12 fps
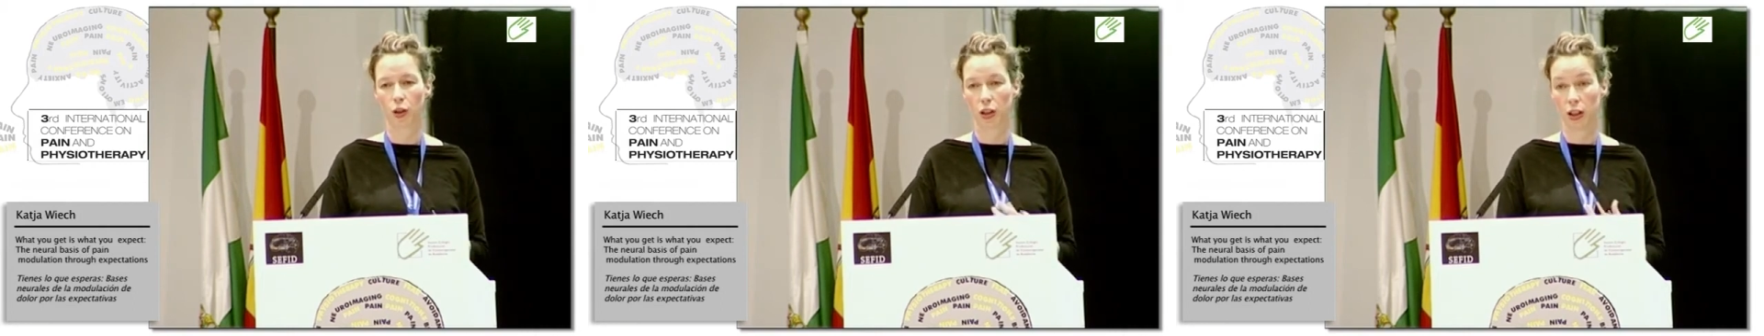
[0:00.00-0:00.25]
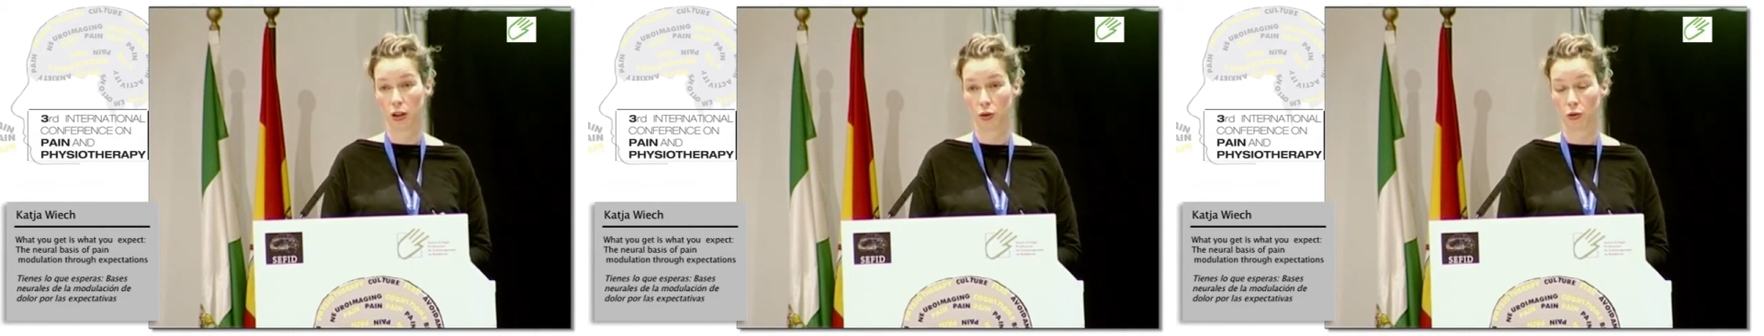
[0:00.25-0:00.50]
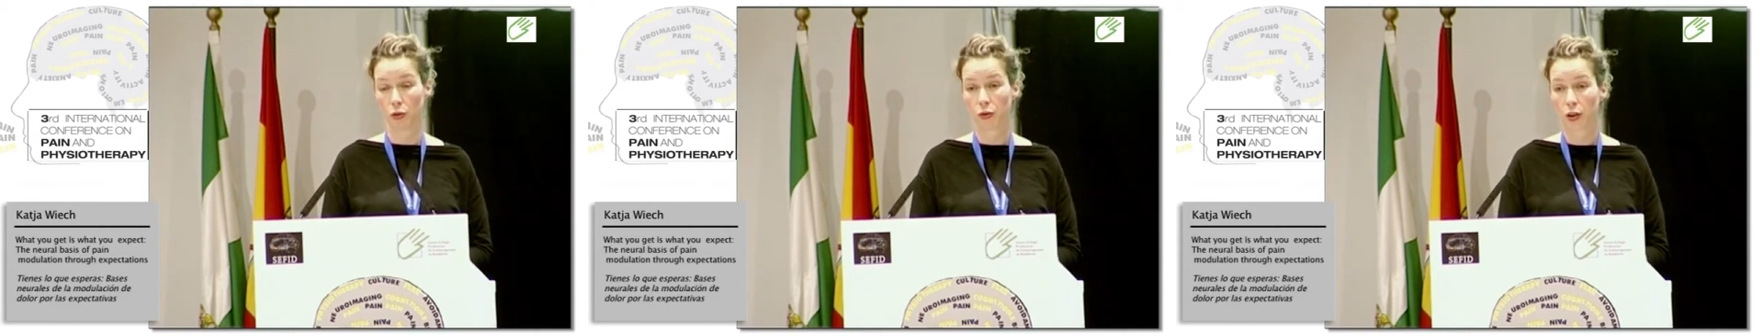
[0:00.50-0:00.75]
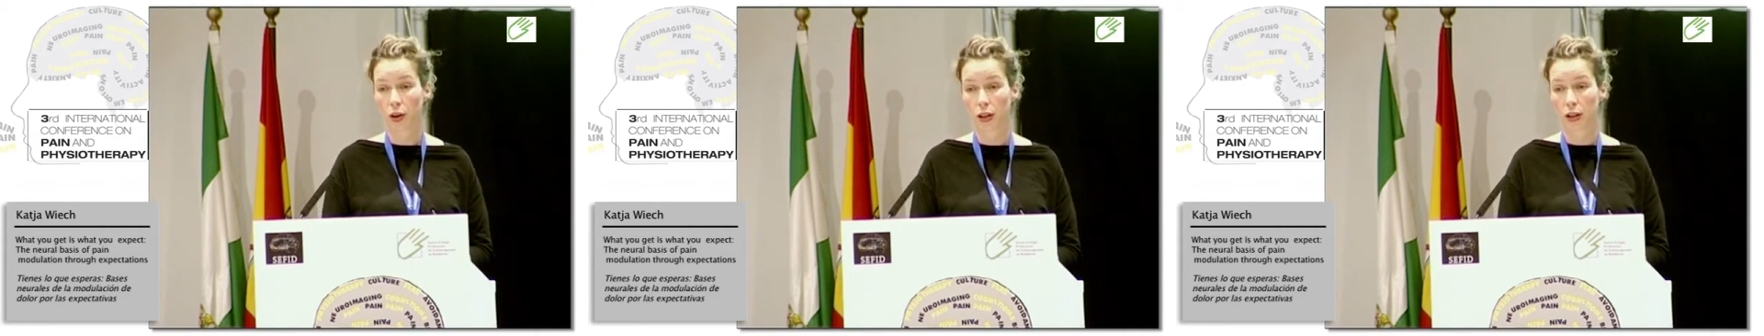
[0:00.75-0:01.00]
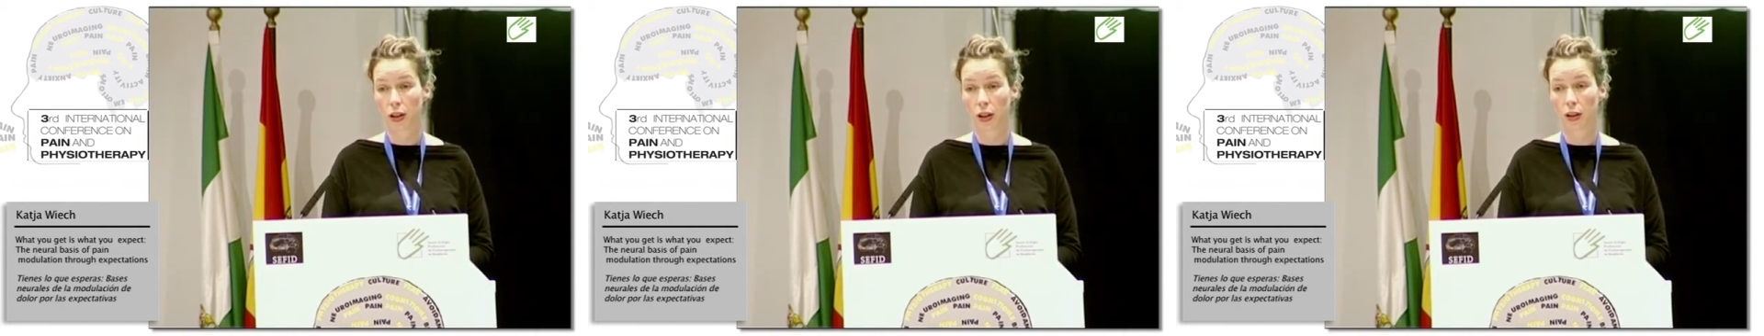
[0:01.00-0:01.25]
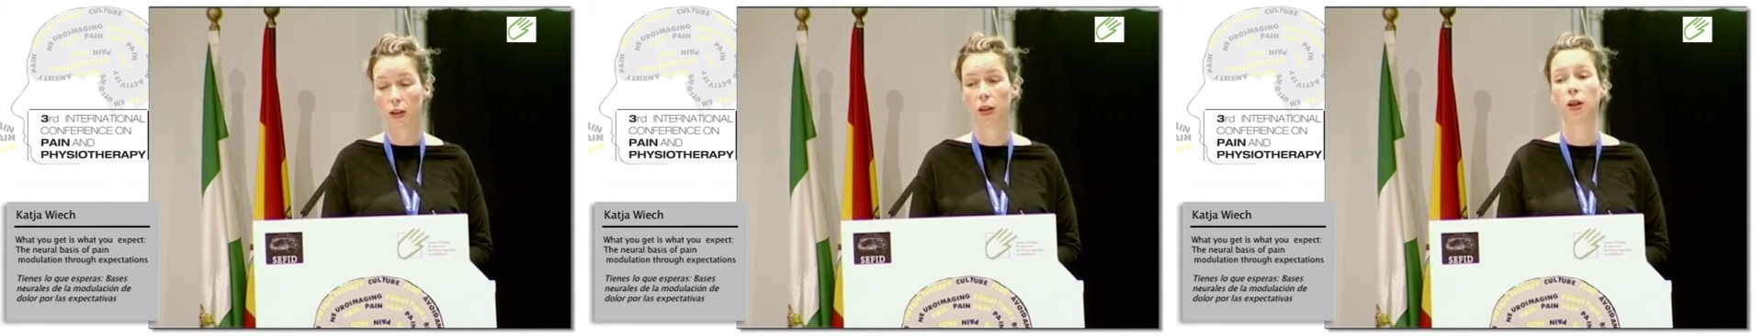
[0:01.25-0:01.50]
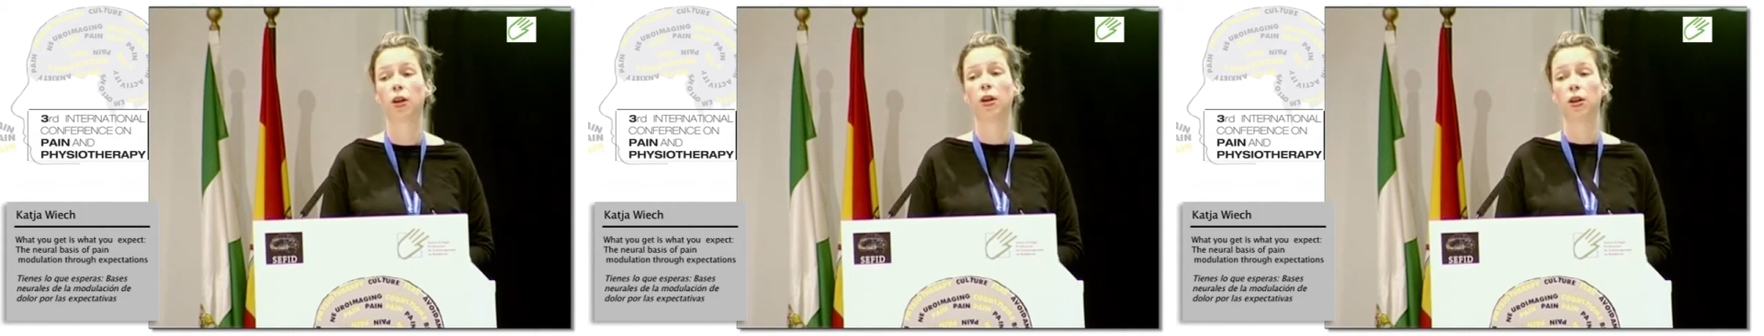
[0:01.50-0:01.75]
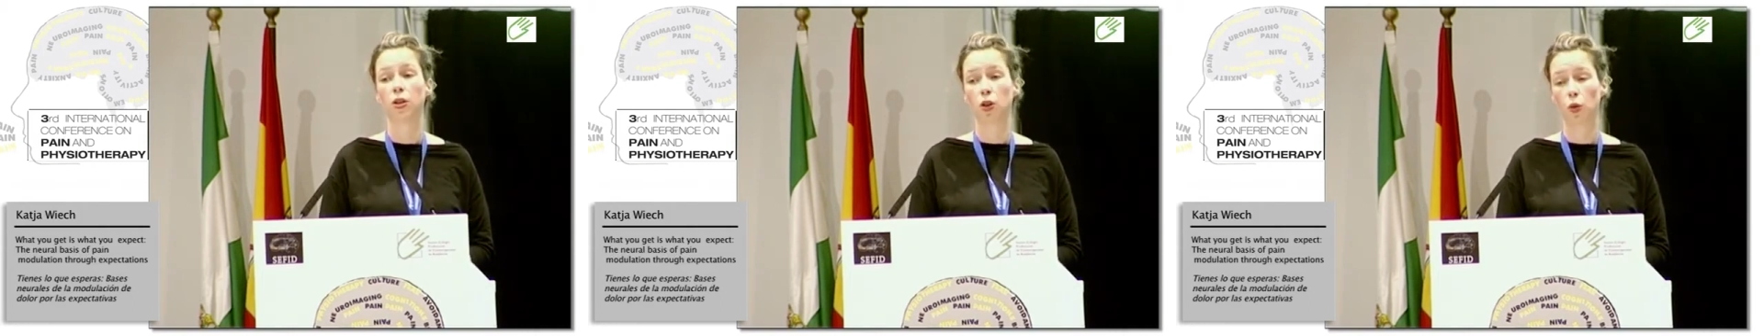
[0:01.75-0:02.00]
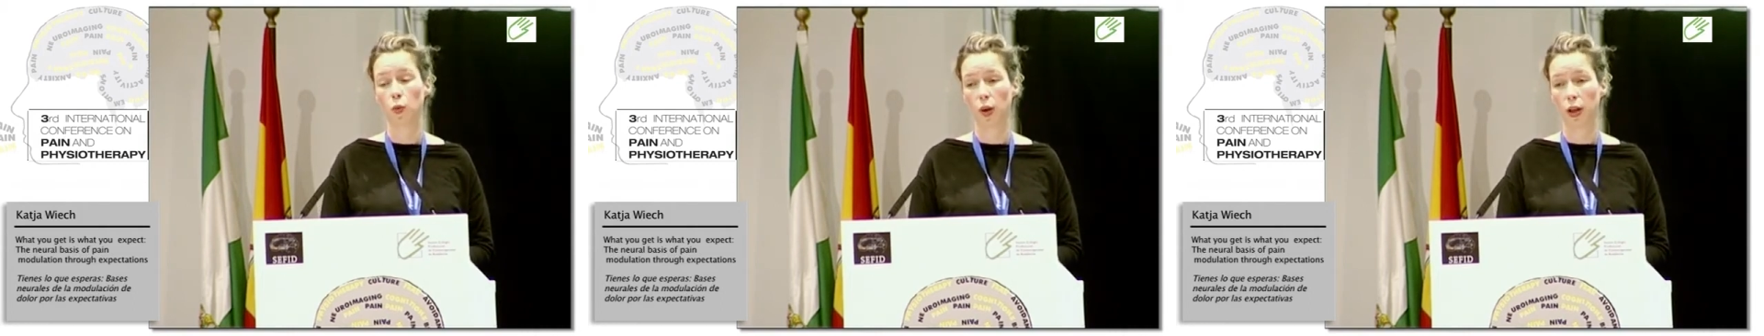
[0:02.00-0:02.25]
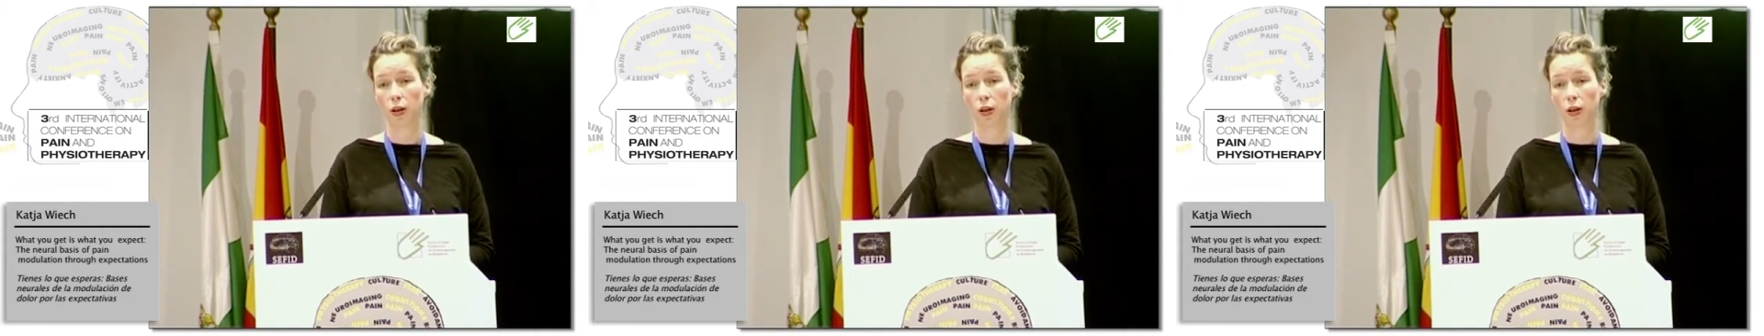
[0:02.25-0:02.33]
catastrophizing. So when